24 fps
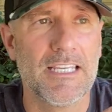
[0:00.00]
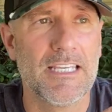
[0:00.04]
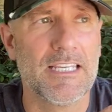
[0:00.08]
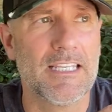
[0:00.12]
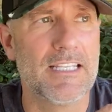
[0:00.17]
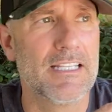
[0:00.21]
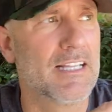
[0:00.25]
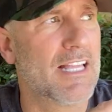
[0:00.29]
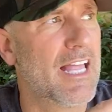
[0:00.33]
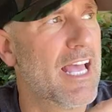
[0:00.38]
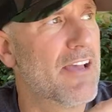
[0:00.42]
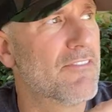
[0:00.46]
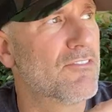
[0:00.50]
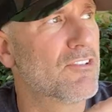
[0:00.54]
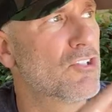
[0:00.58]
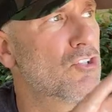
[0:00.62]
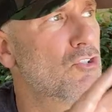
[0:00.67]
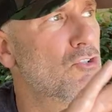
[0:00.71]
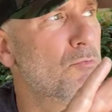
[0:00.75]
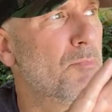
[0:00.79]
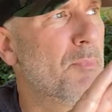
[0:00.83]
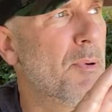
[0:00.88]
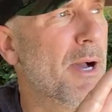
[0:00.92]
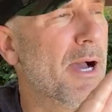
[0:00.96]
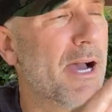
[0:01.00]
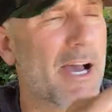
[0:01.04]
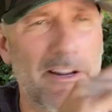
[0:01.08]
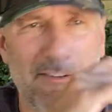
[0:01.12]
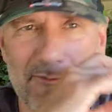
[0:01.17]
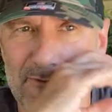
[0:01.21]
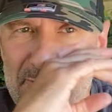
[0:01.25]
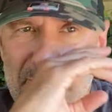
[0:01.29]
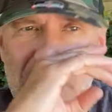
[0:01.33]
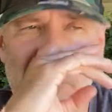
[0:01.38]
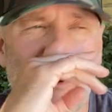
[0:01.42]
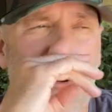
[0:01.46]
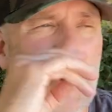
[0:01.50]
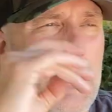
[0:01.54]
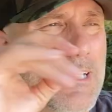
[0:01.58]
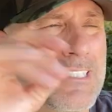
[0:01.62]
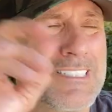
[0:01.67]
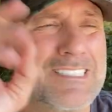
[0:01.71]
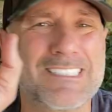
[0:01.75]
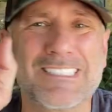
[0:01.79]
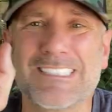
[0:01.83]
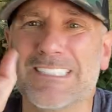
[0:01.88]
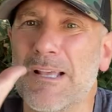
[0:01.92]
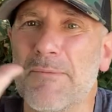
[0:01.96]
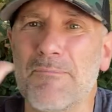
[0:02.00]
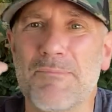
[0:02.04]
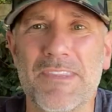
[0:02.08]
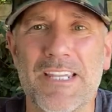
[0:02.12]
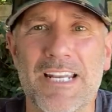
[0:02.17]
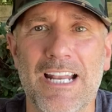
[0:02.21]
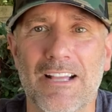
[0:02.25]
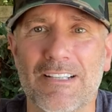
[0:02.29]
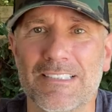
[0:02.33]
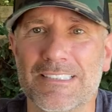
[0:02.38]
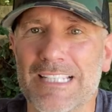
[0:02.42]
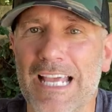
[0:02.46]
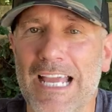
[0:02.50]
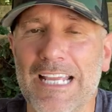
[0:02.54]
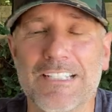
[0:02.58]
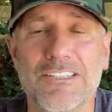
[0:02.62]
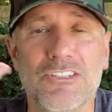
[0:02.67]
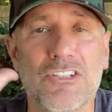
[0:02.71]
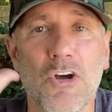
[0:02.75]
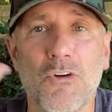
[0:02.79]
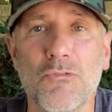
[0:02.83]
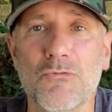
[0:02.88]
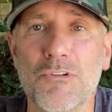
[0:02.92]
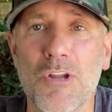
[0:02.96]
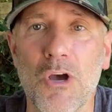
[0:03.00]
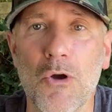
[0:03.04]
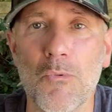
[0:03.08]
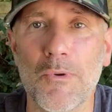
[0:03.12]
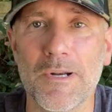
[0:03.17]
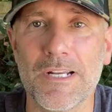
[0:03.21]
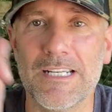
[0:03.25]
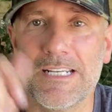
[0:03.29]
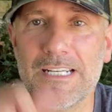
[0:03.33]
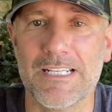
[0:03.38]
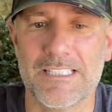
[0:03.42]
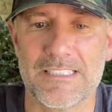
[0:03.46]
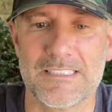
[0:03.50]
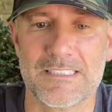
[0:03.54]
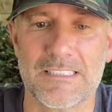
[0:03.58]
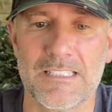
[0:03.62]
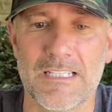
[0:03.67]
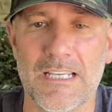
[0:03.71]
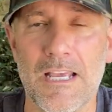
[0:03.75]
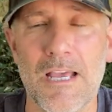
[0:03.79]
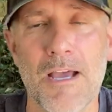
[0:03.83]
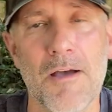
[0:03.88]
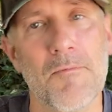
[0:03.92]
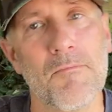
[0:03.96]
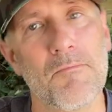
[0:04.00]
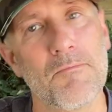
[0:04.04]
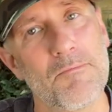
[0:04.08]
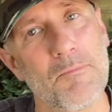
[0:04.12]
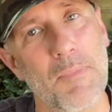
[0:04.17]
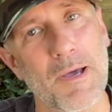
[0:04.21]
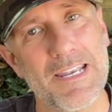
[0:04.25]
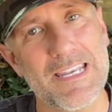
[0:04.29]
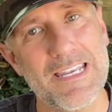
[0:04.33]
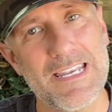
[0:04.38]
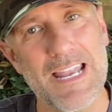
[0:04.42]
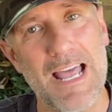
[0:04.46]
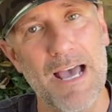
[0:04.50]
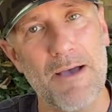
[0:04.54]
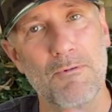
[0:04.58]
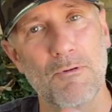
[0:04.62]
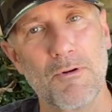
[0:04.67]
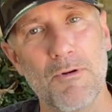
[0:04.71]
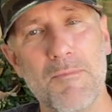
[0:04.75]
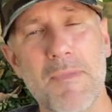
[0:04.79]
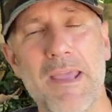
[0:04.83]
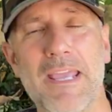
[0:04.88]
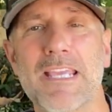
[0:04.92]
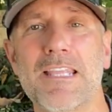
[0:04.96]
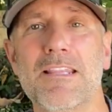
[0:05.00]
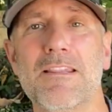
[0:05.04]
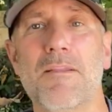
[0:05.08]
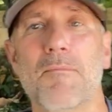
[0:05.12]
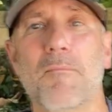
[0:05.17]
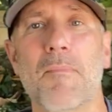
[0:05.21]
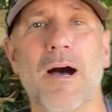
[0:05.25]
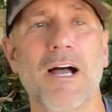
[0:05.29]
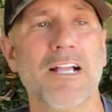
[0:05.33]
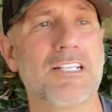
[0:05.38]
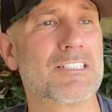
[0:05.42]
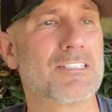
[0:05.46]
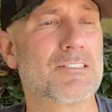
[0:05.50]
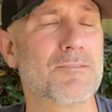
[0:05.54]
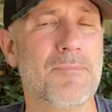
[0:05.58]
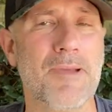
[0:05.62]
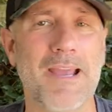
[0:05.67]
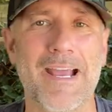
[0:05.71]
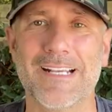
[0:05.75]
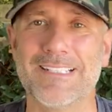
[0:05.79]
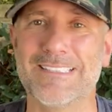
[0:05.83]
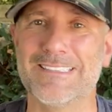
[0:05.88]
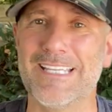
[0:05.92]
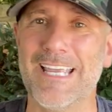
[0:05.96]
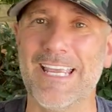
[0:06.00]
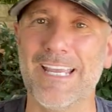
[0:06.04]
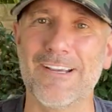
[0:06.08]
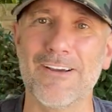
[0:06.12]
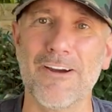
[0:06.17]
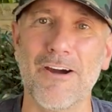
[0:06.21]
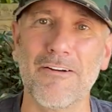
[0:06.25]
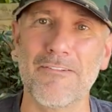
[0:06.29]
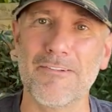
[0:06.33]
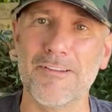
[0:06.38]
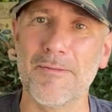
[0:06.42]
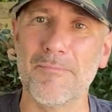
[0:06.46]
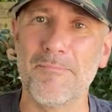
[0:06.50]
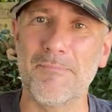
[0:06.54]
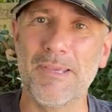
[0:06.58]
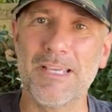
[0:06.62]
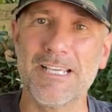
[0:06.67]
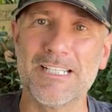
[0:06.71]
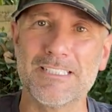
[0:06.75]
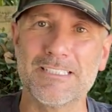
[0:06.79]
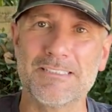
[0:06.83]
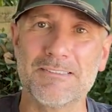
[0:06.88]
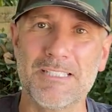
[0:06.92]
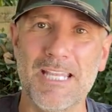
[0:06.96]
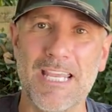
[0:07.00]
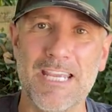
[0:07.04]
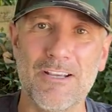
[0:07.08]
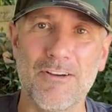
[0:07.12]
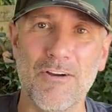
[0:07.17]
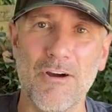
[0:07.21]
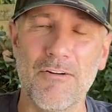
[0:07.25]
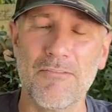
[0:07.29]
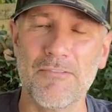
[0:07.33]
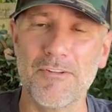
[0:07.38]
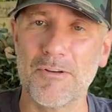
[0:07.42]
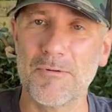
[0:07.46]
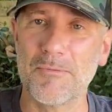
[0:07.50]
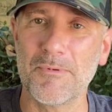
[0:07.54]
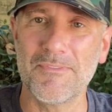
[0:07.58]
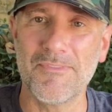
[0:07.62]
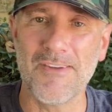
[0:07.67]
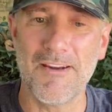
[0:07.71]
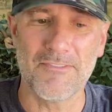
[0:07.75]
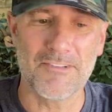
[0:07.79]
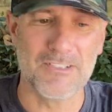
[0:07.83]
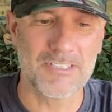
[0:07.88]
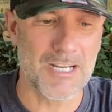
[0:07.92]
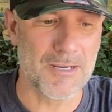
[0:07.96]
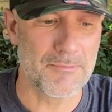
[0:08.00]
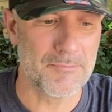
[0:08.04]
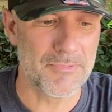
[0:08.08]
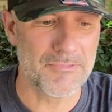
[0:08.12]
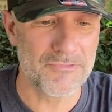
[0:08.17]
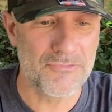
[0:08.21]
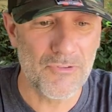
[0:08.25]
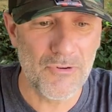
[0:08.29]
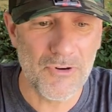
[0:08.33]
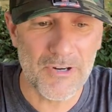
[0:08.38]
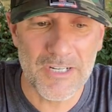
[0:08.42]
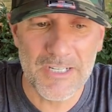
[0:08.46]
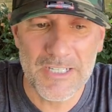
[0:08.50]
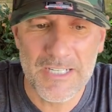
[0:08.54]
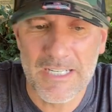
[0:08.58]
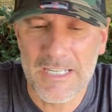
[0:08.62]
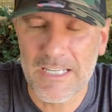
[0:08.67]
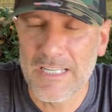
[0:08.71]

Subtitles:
It'll have a coupon for something else. I don't know what it is. But we're making the MONSTERBASS Takeover, the biggest takeover that we've ever done before.